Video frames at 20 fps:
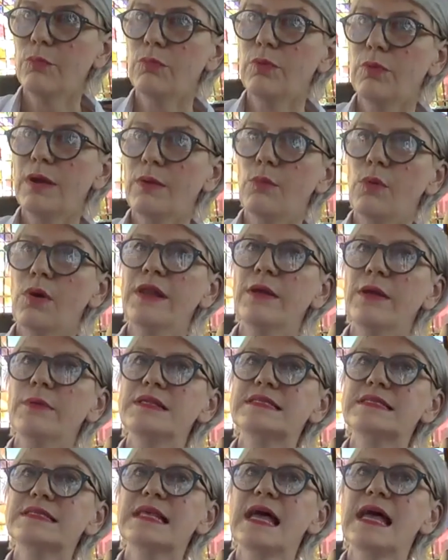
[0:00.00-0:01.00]
one I
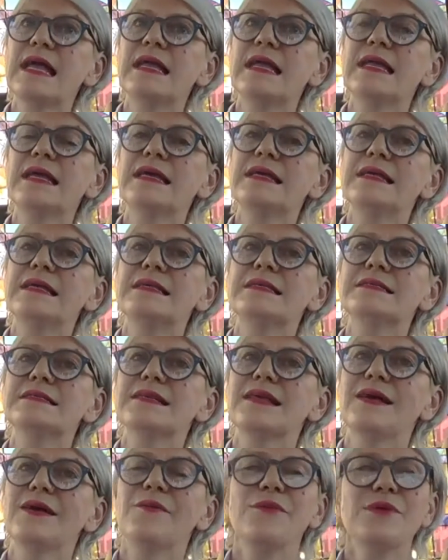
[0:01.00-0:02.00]
would say is
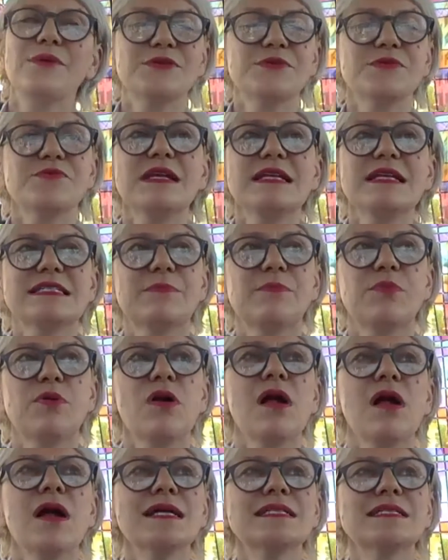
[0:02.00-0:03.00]
which really
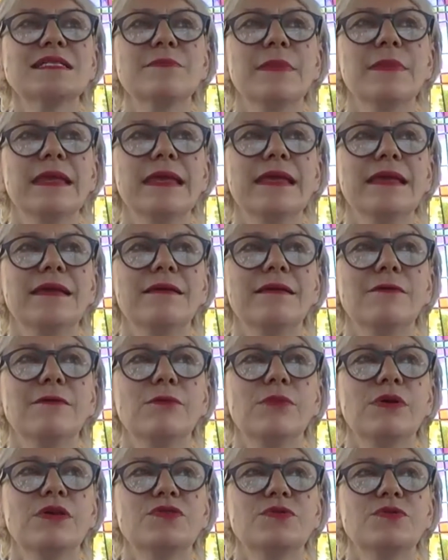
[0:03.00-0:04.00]
surprised me,
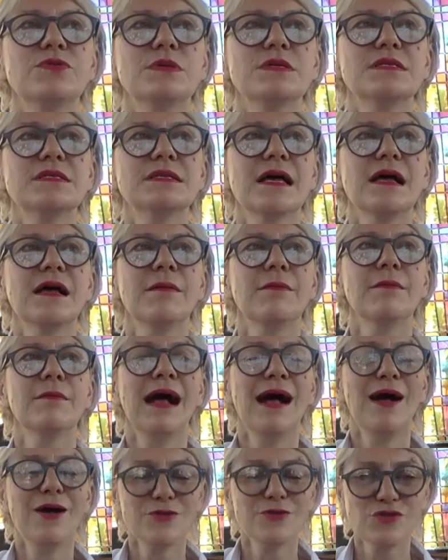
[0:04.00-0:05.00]
which was
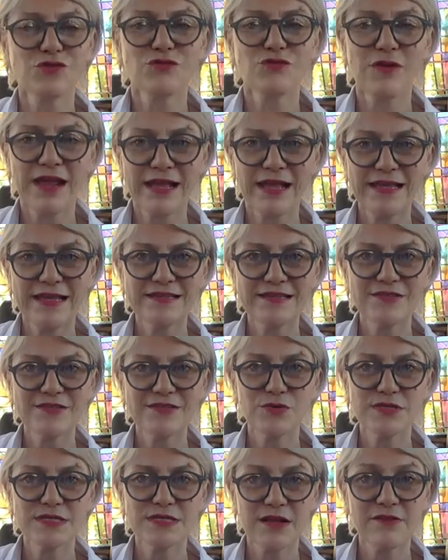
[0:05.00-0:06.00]
how to raise
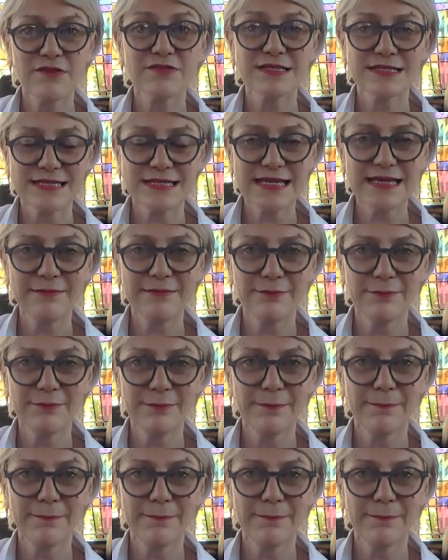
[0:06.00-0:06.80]
your self-esteem.